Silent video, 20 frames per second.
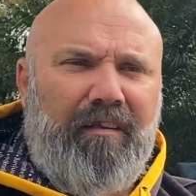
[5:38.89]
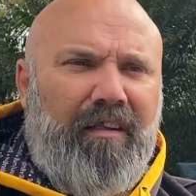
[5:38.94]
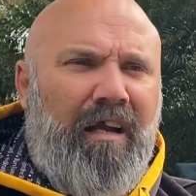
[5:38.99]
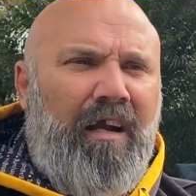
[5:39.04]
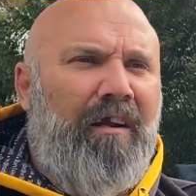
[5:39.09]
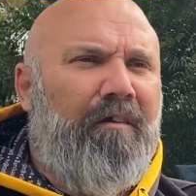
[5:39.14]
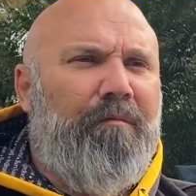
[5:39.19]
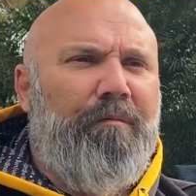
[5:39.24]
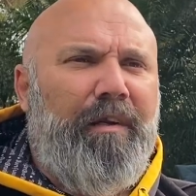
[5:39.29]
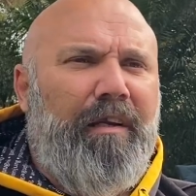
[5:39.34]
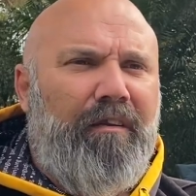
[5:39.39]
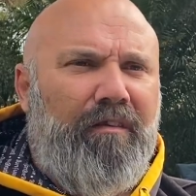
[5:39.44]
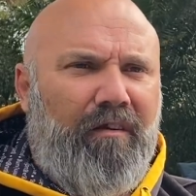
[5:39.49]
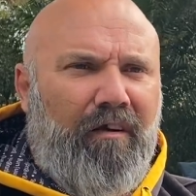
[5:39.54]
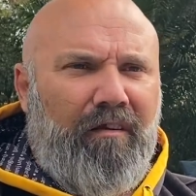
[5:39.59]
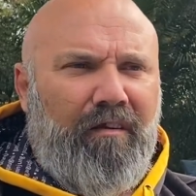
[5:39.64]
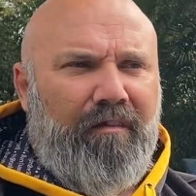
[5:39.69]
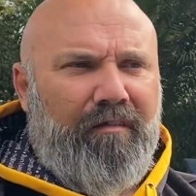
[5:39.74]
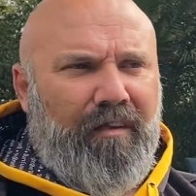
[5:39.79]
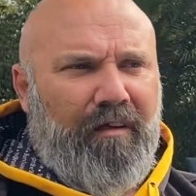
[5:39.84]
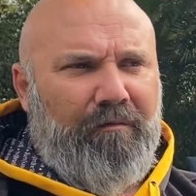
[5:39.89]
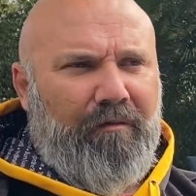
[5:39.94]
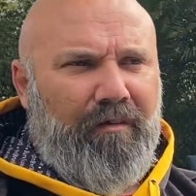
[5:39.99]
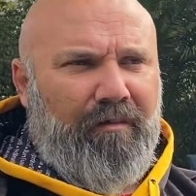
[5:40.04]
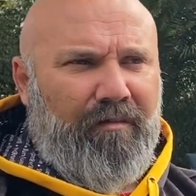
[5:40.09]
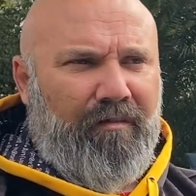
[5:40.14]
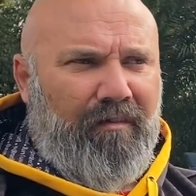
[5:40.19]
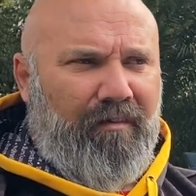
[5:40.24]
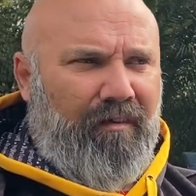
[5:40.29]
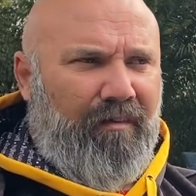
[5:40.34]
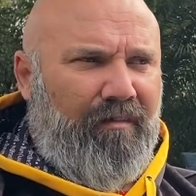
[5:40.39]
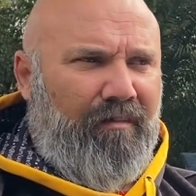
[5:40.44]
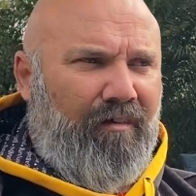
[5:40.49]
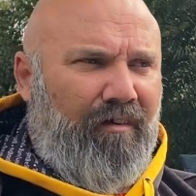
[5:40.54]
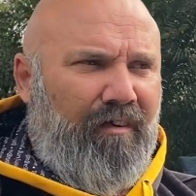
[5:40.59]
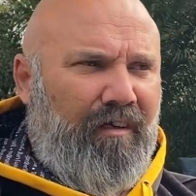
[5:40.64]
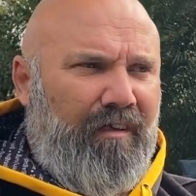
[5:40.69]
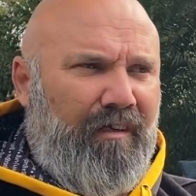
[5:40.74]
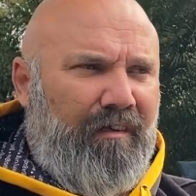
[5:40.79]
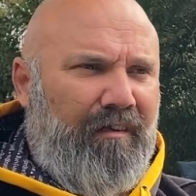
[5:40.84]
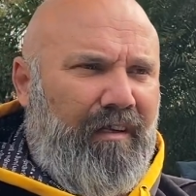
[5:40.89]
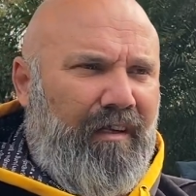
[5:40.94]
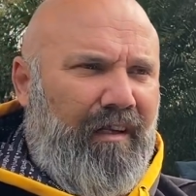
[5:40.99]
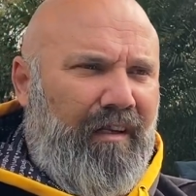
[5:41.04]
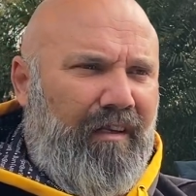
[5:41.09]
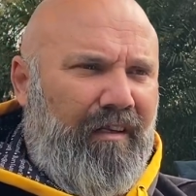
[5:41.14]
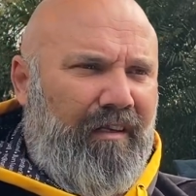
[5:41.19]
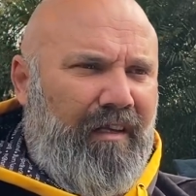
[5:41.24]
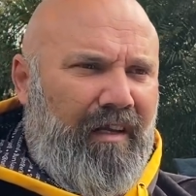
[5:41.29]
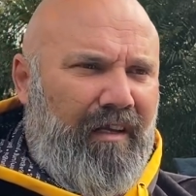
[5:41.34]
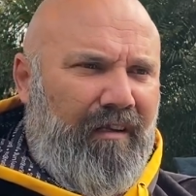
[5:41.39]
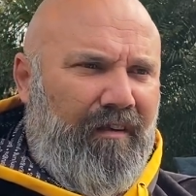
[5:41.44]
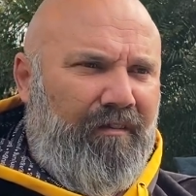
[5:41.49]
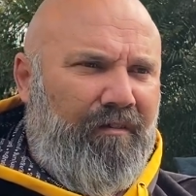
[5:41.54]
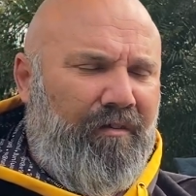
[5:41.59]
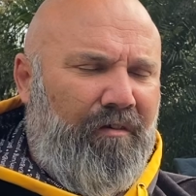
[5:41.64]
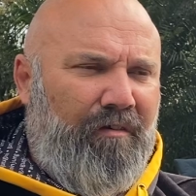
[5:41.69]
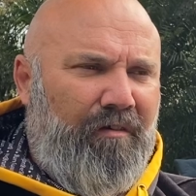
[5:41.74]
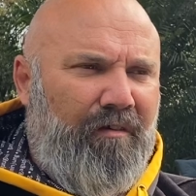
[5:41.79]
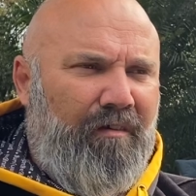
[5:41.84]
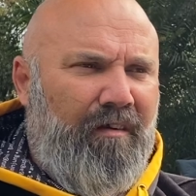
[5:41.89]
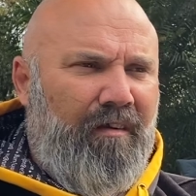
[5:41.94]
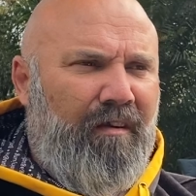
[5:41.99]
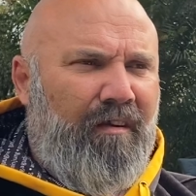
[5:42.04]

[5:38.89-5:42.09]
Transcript: the $100 million that was assigned and allocated to